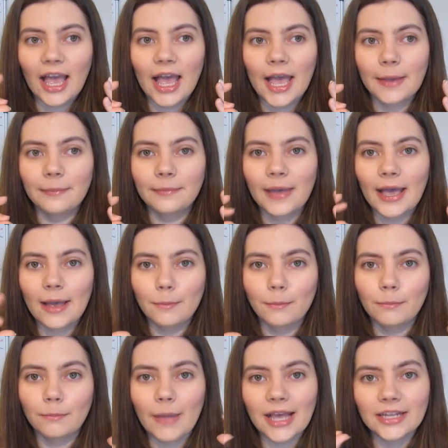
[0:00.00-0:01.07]
and
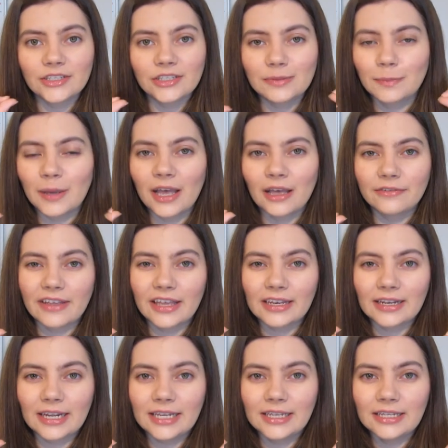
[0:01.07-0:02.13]
matches
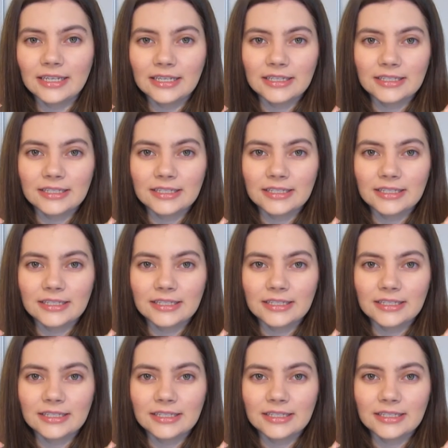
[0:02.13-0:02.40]
perfectly.